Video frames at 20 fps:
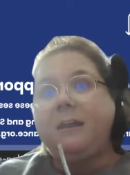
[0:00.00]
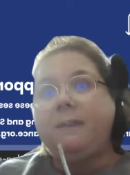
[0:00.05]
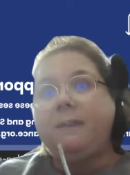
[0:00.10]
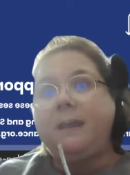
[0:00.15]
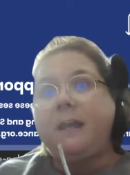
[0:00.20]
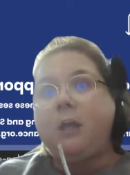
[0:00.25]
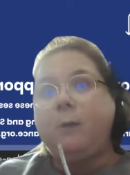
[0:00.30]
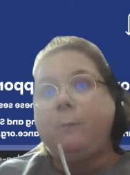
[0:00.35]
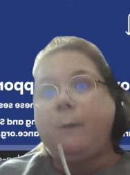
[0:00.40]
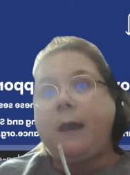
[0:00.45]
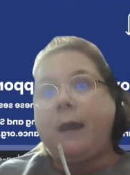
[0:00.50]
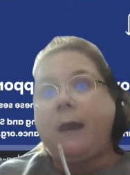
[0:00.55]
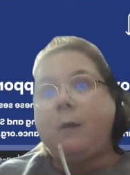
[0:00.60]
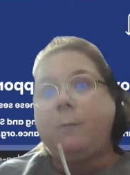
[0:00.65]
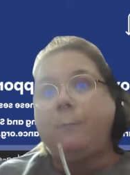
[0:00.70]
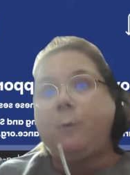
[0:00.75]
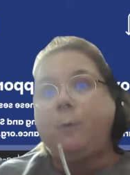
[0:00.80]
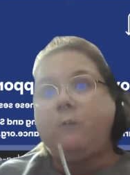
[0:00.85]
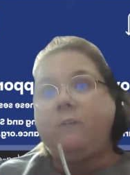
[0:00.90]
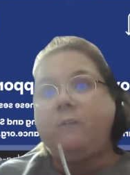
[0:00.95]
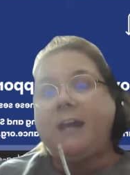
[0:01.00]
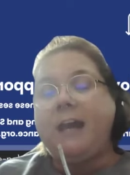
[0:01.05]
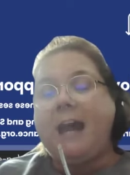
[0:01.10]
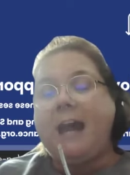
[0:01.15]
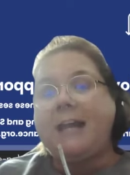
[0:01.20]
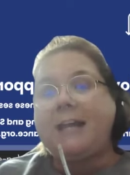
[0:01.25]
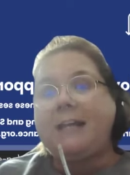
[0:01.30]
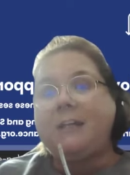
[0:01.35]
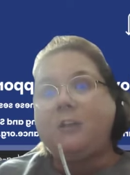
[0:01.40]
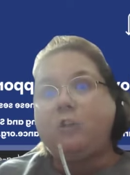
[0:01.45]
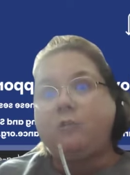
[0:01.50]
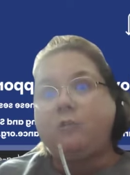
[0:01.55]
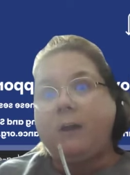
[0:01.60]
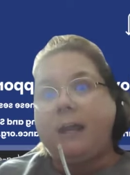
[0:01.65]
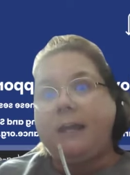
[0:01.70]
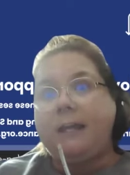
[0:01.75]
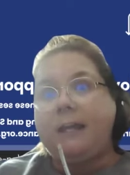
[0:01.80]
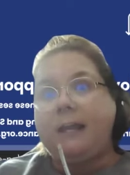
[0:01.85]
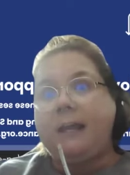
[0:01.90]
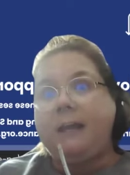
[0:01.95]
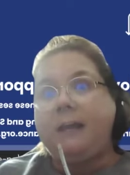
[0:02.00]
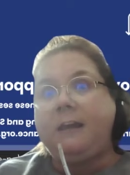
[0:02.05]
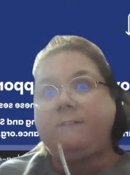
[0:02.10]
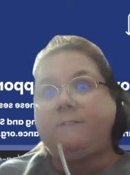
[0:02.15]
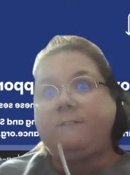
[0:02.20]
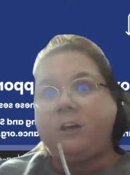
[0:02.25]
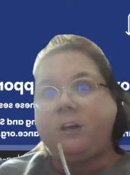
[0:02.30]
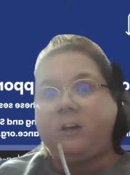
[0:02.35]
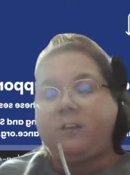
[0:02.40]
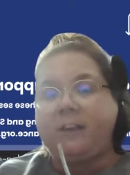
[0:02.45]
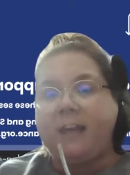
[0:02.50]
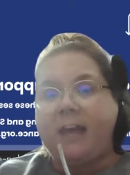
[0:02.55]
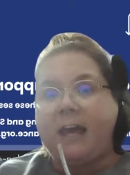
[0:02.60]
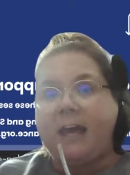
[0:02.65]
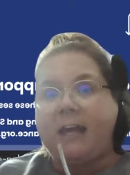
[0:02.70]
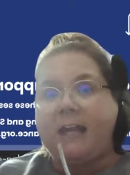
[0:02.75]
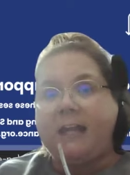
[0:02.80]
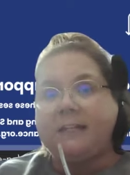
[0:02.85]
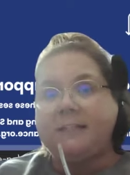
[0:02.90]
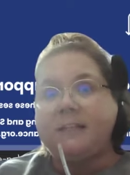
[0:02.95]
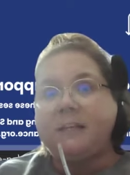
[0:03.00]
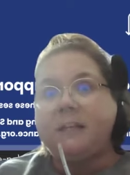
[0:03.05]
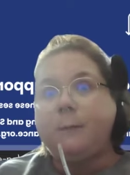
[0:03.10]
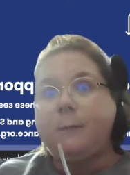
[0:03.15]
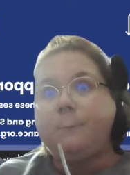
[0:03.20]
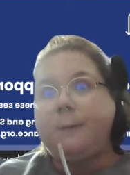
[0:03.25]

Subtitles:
Think about moving and handling training, first aid,